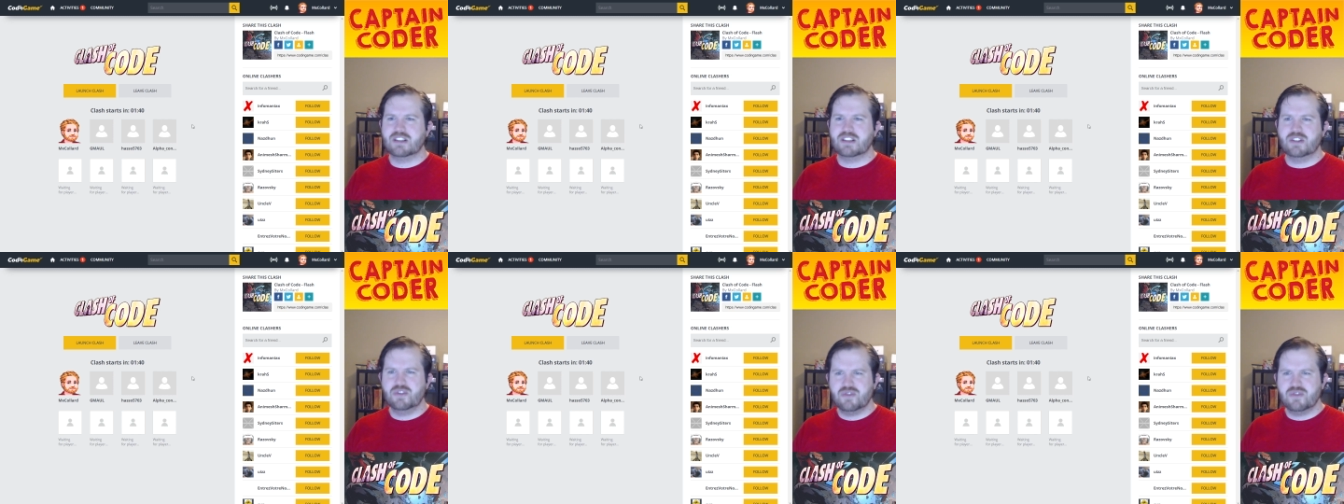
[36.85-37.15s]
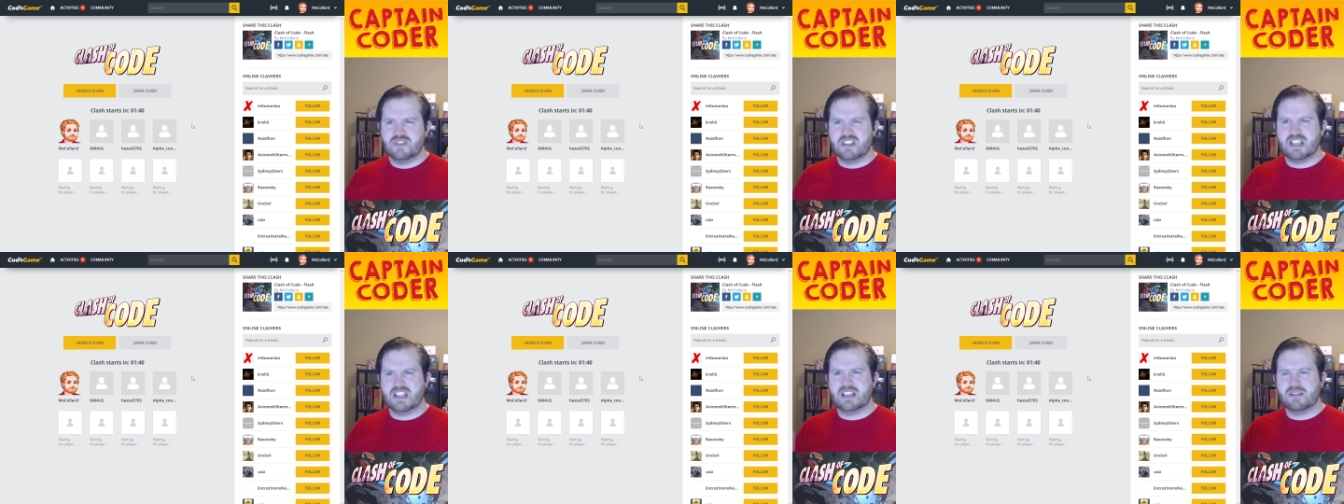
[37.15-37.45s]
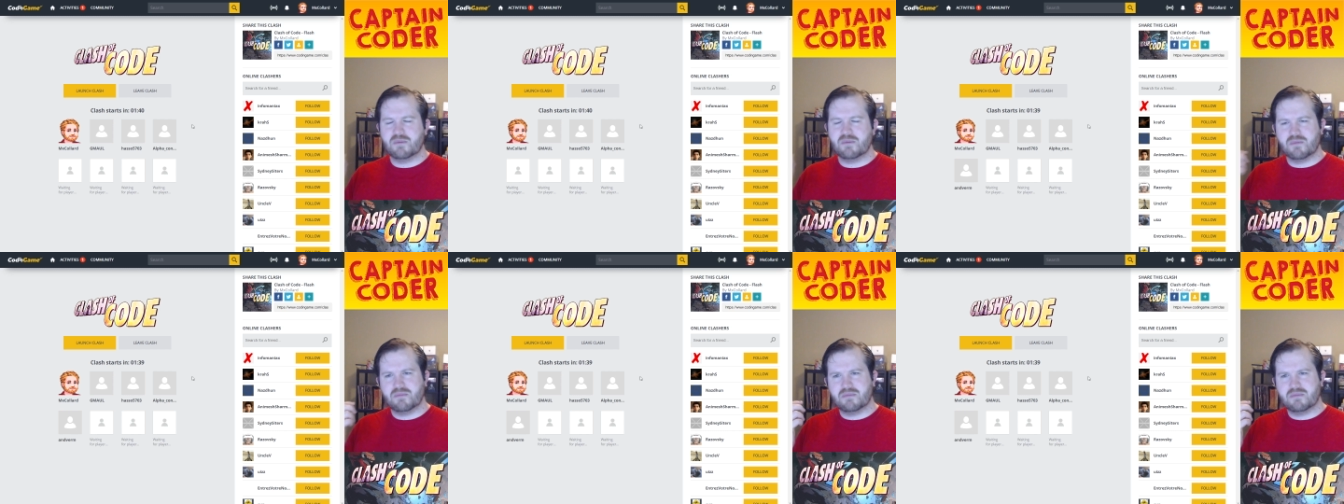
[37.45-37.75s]

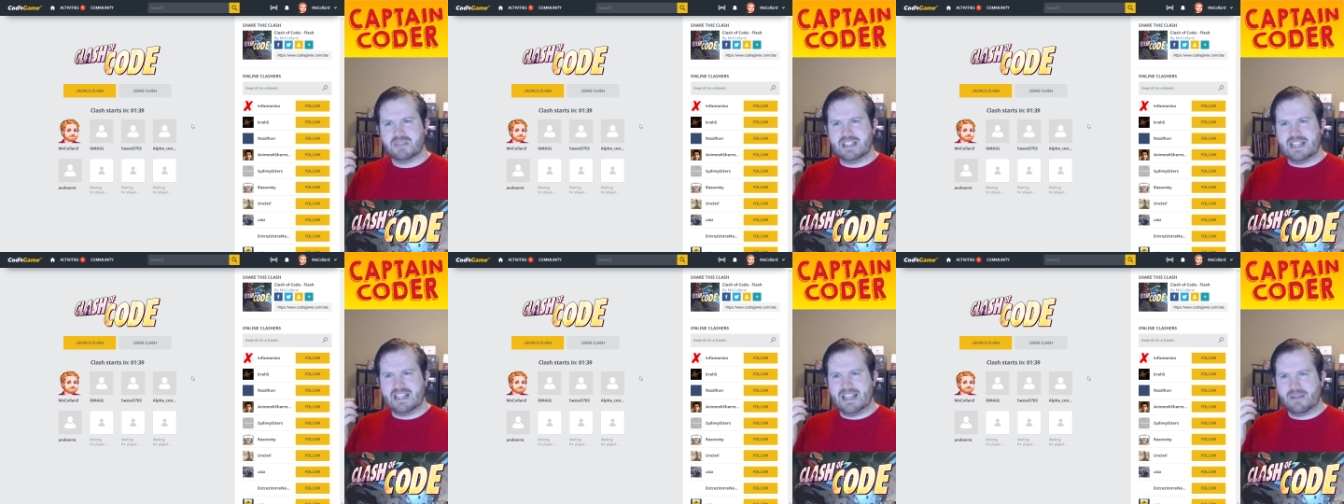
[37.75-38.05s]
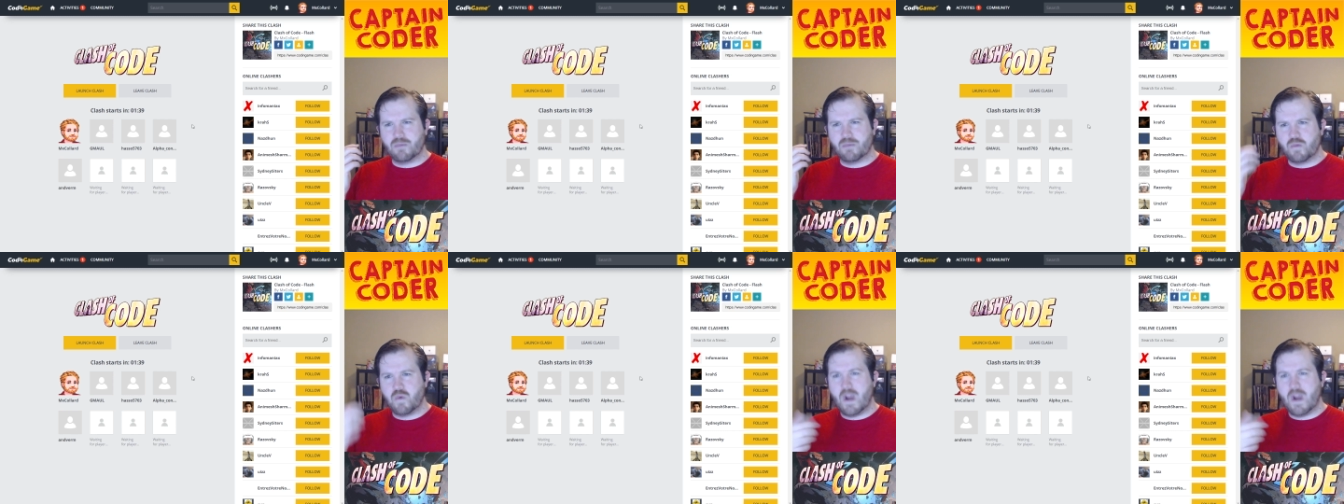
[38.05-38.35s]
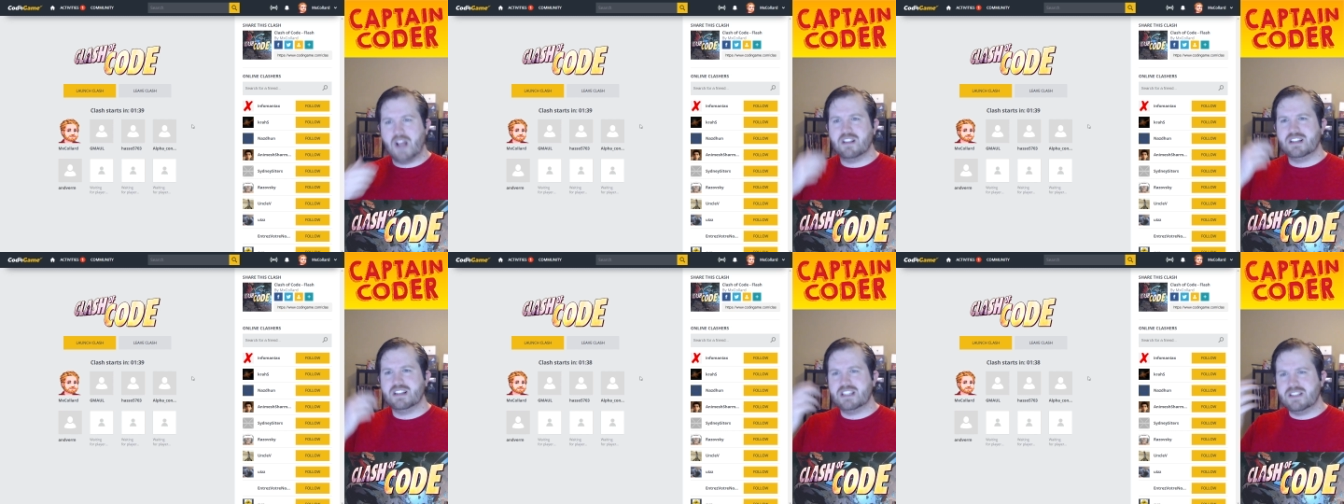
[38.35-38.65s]
usually
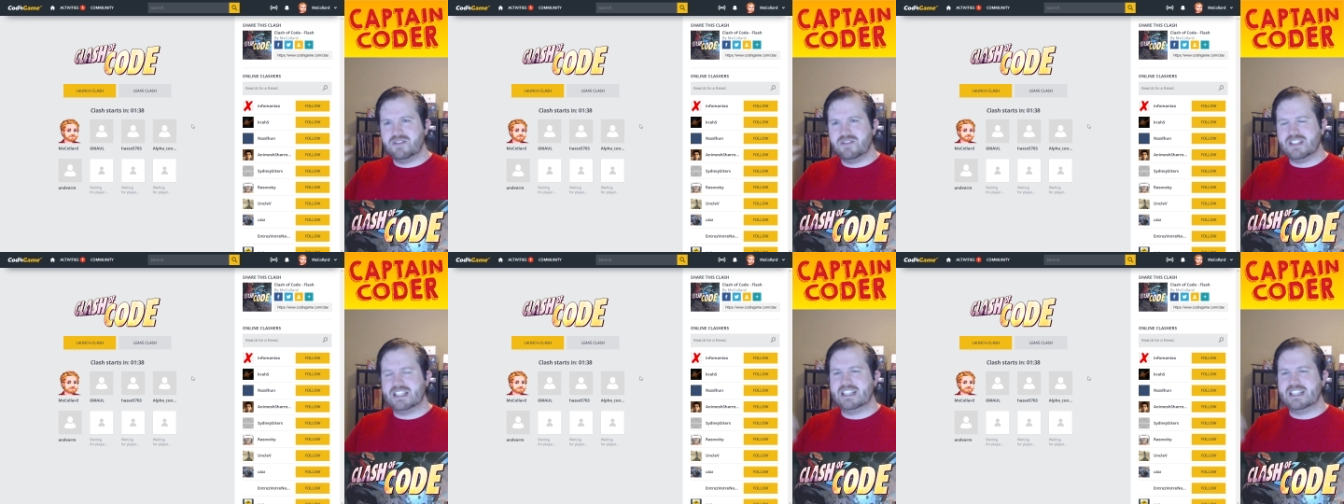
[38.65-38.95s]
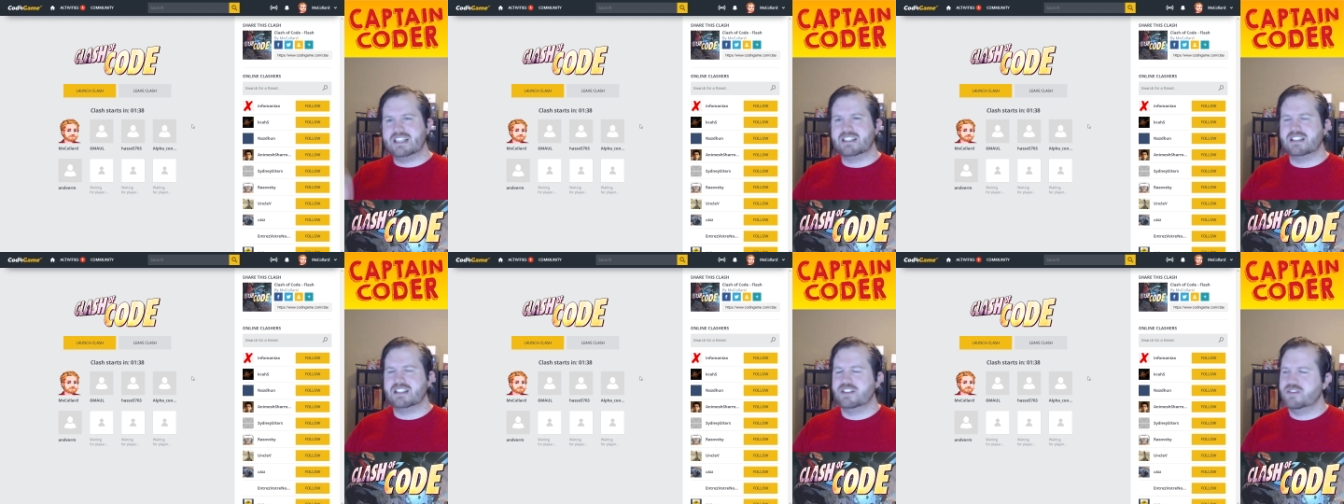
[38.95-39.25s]
relatively easy.